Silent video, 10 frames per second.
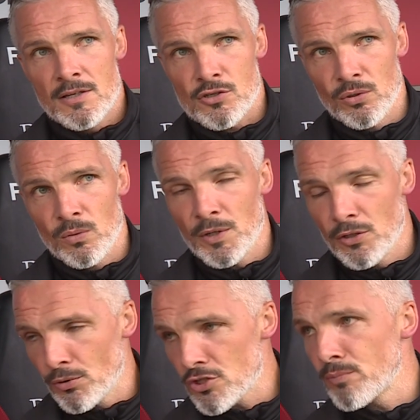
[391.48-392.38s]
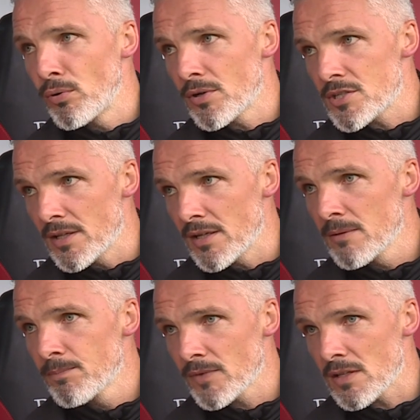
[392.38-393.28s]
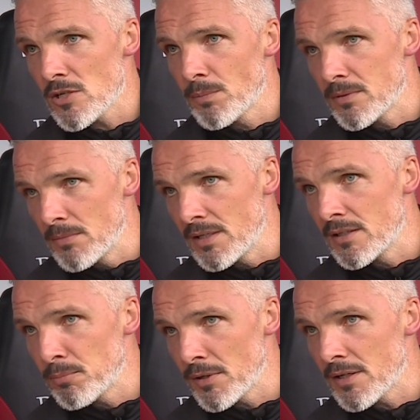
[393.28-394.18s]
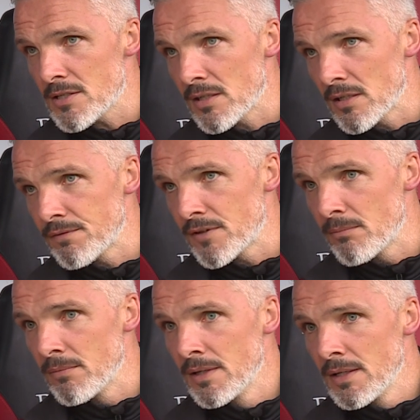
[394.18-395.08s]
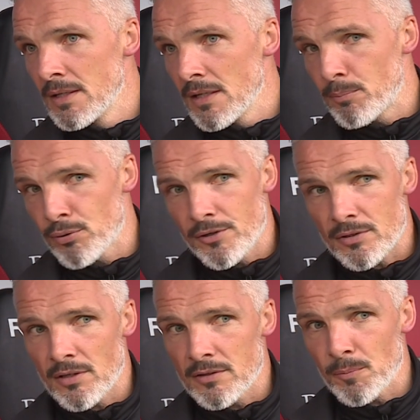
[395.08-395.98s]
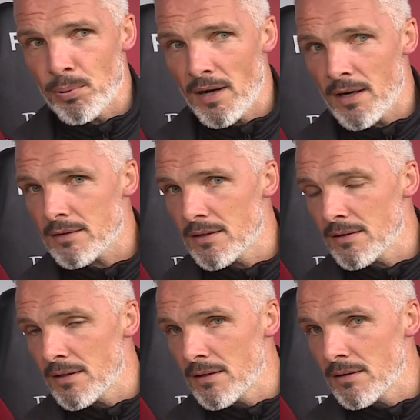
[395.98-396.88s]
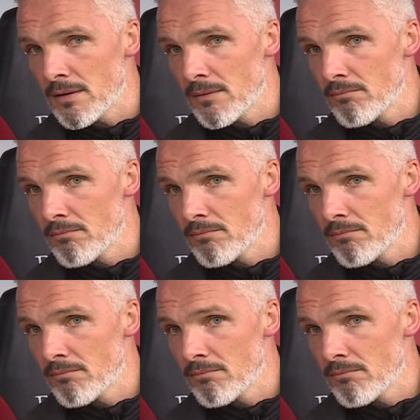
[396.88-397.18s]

So we know the supporters are there. It's up to me and the players to give them a product on the park that they